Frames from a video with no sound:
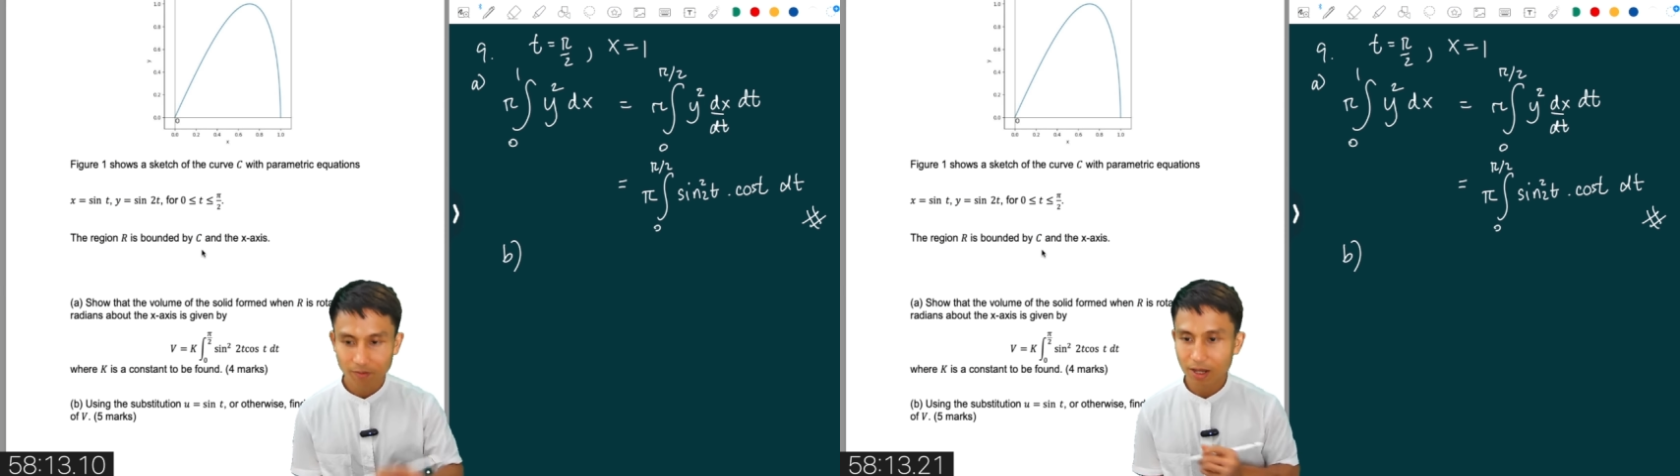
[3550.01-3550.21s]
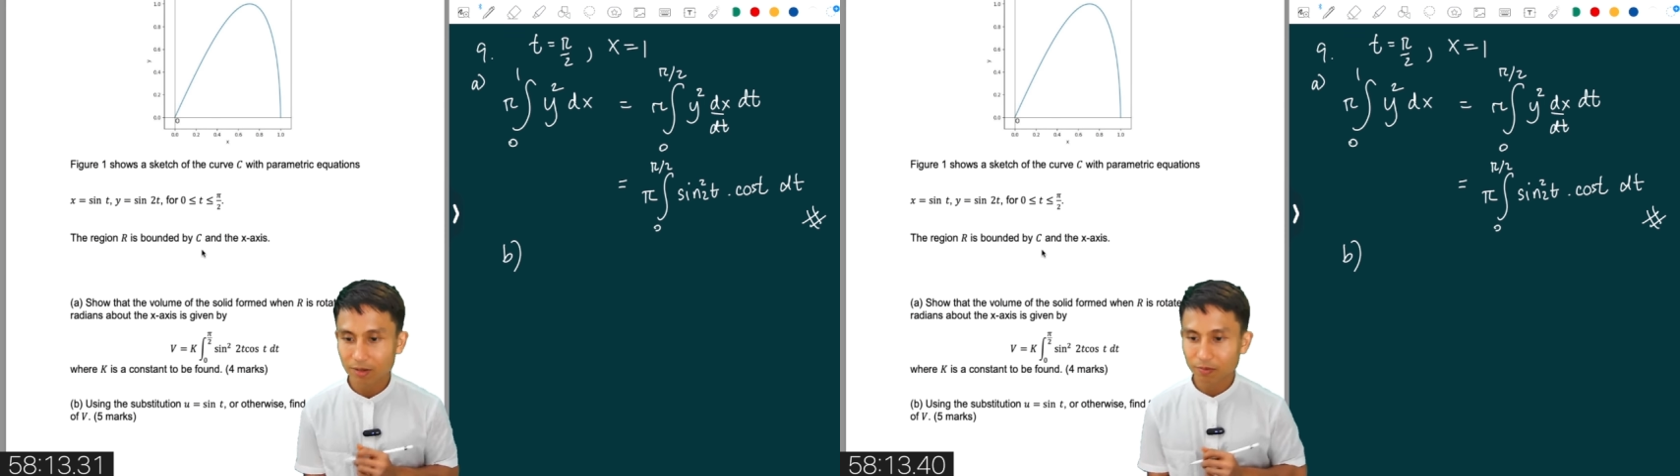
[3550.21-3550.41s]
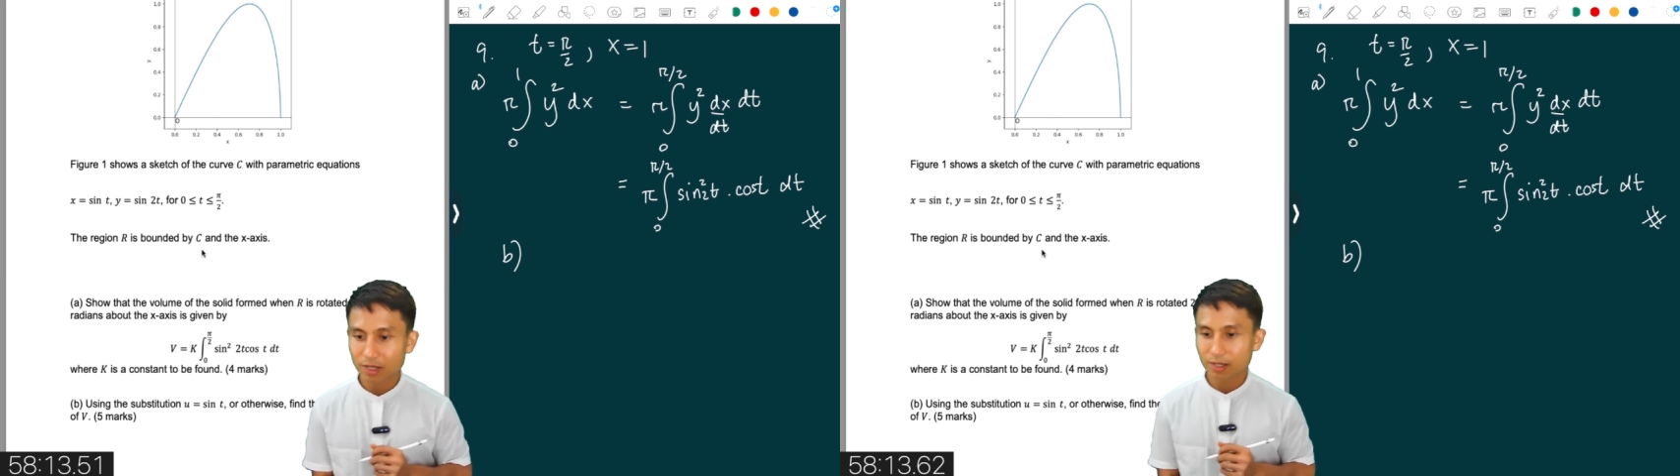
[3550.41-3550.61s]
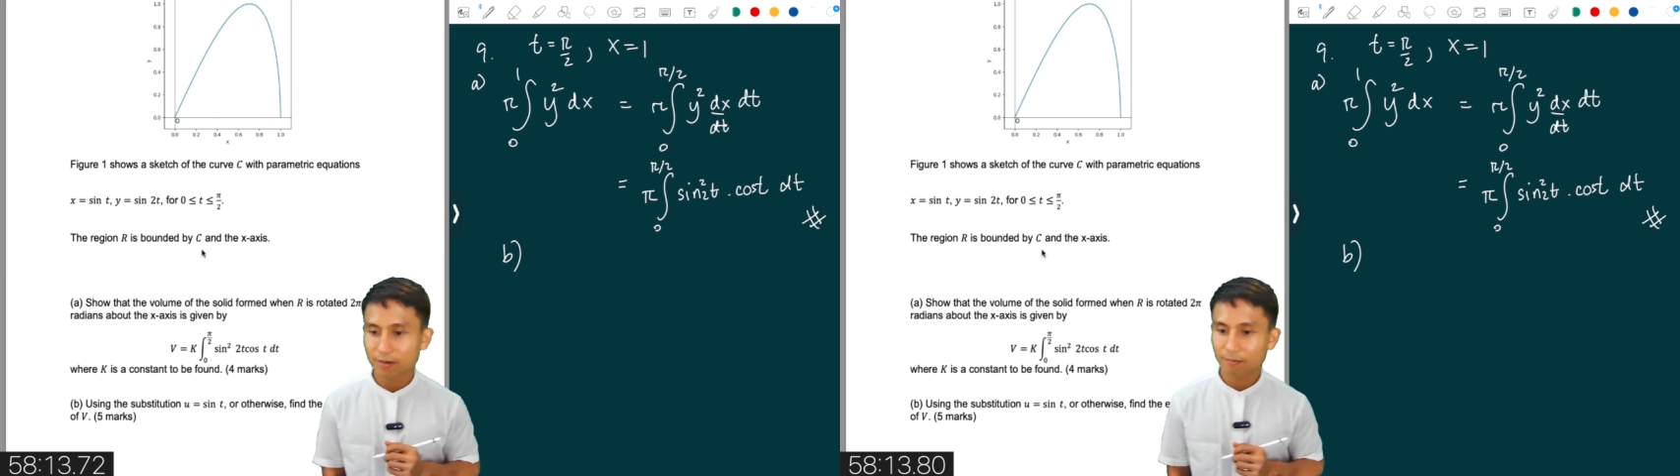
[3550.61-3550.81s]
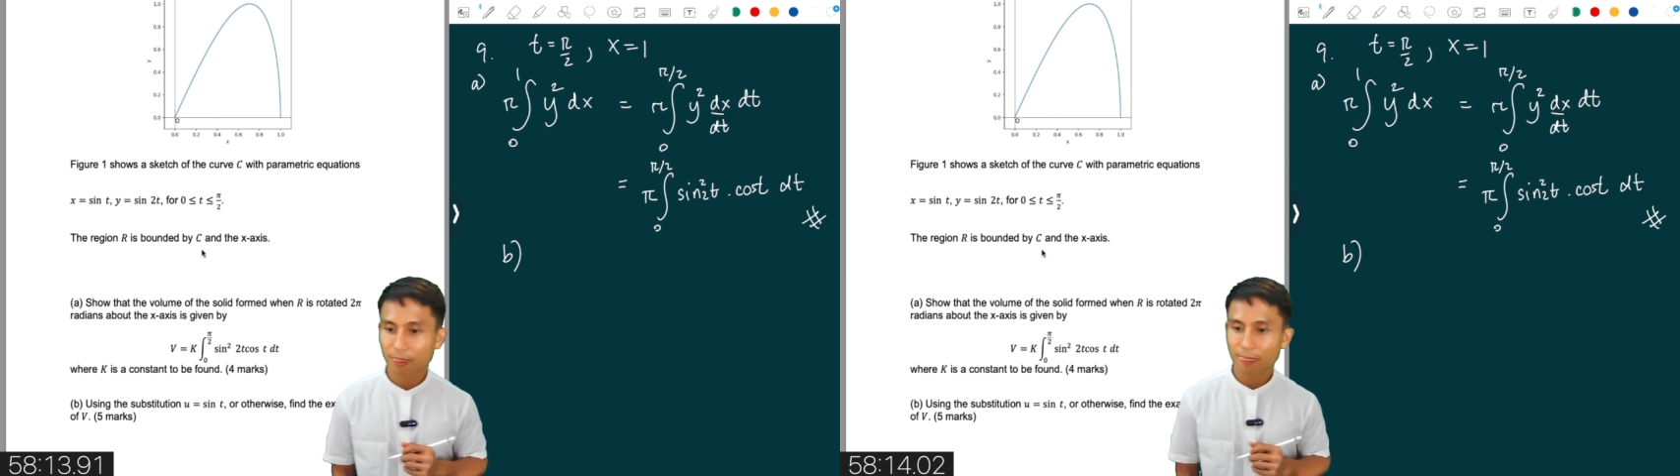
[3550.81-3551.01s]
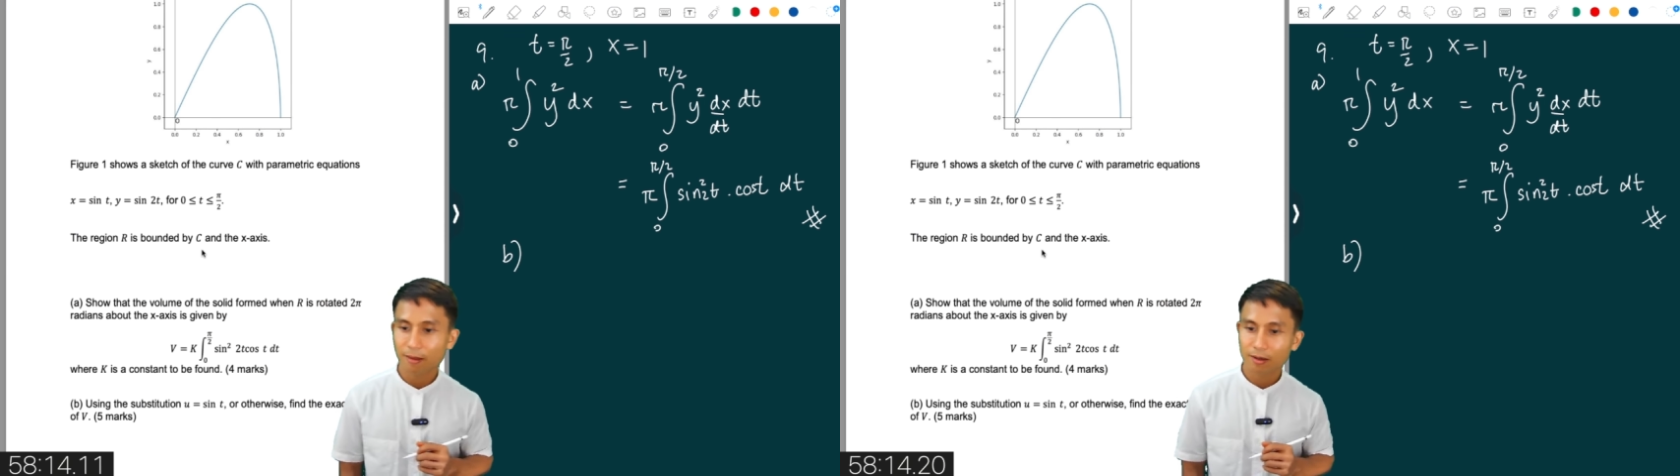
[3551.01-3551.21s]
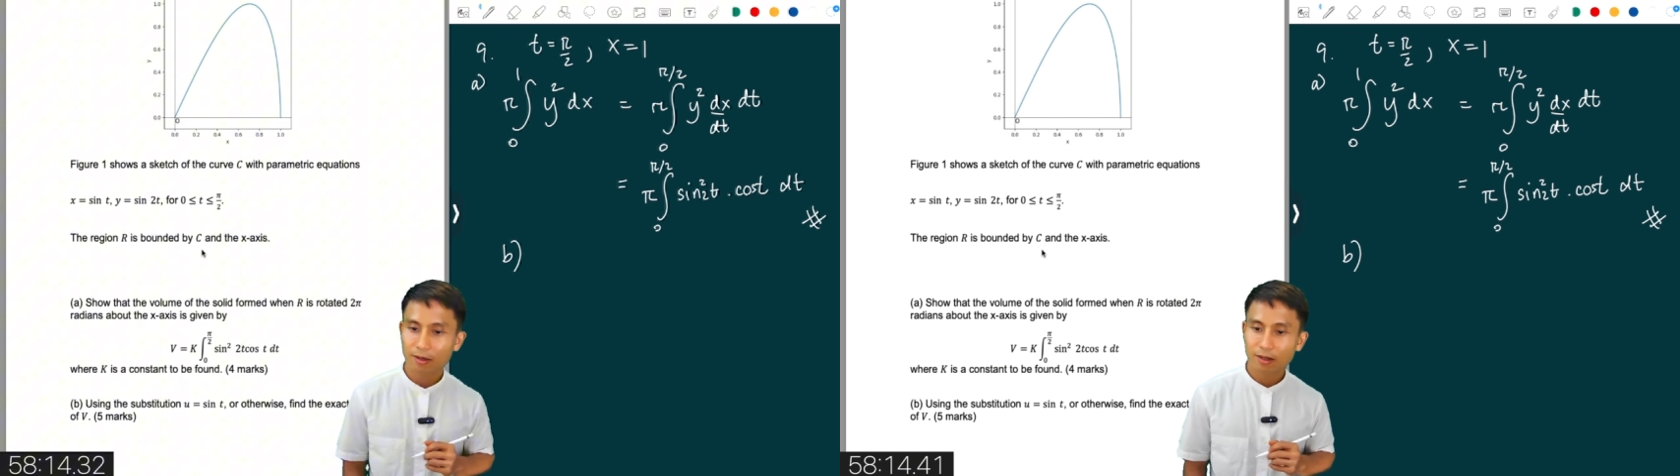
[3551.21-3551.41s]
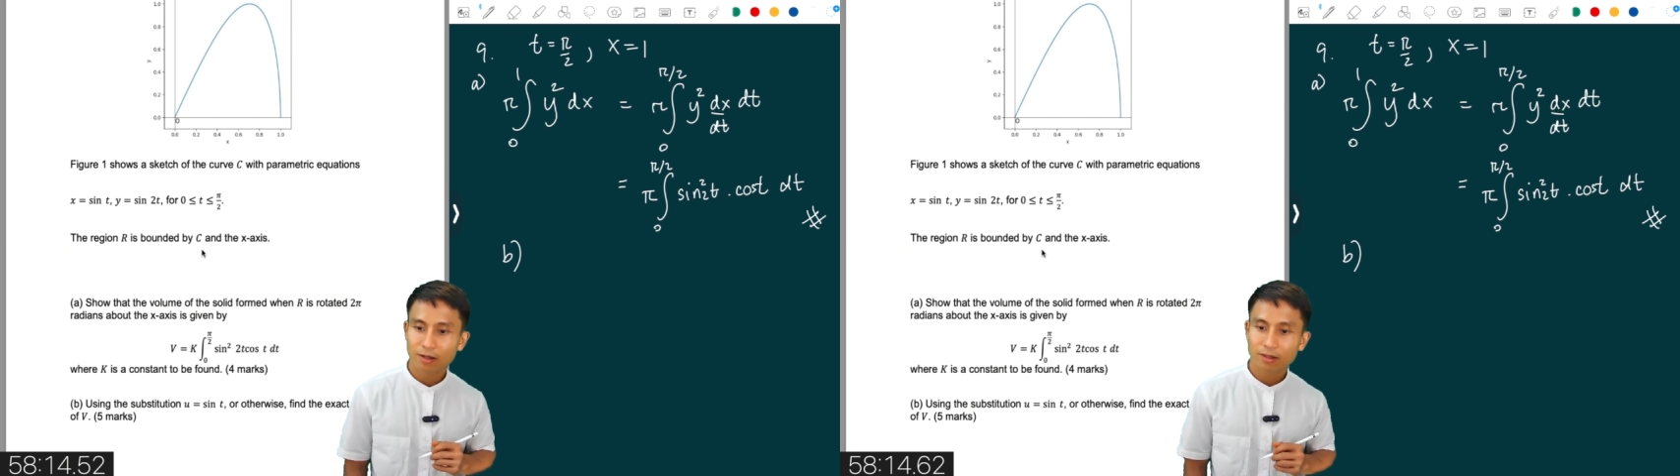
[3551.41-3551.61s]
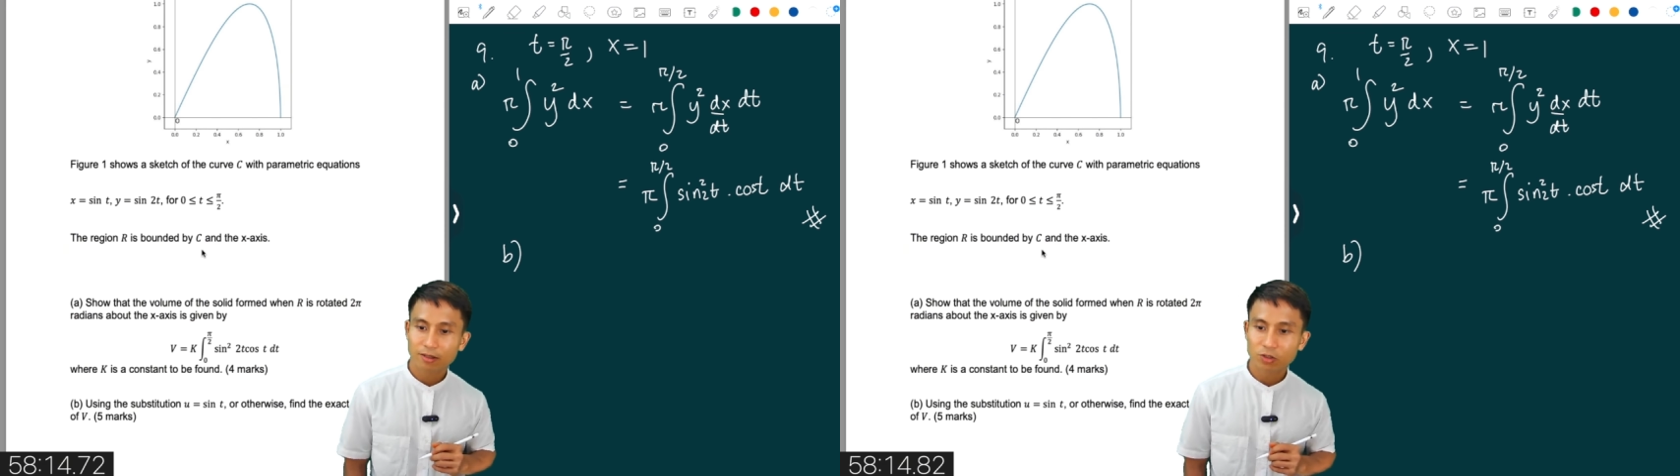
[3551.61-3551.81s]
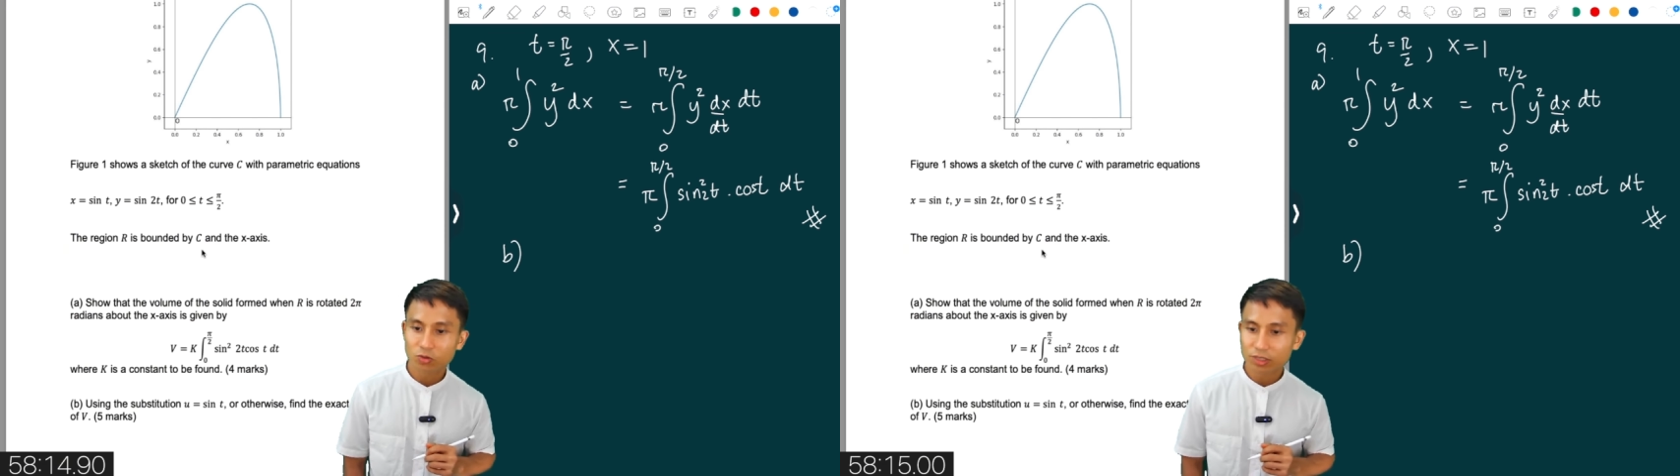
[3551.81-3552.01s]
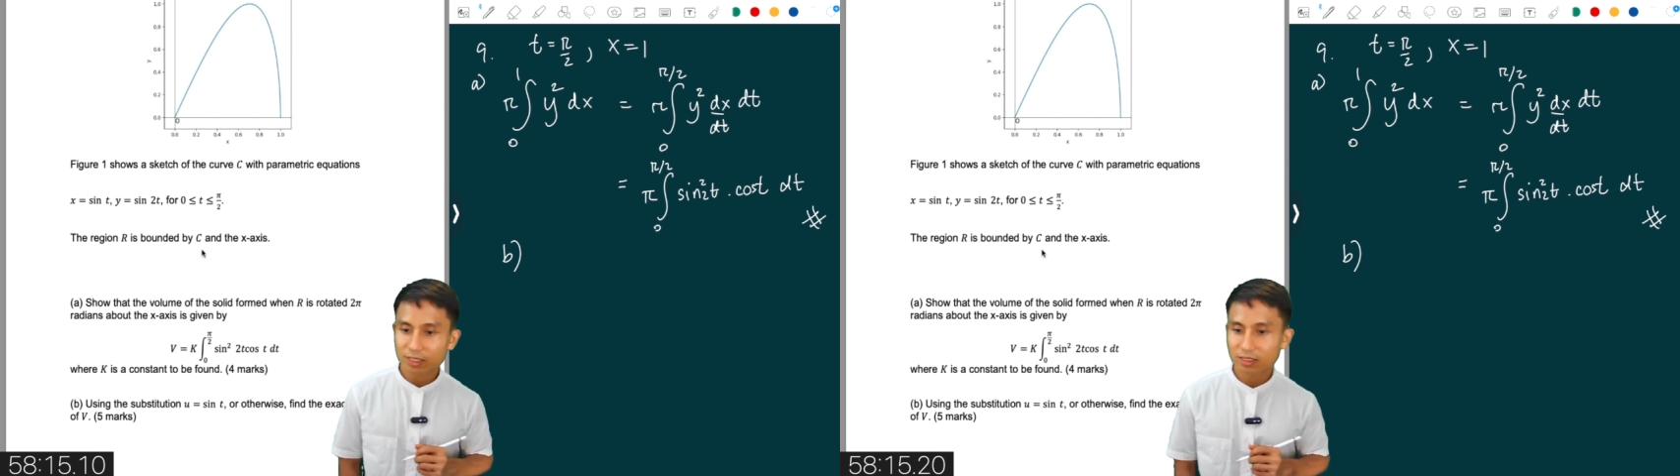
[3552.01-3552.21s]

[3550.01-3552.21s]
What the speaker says: Part B. Using the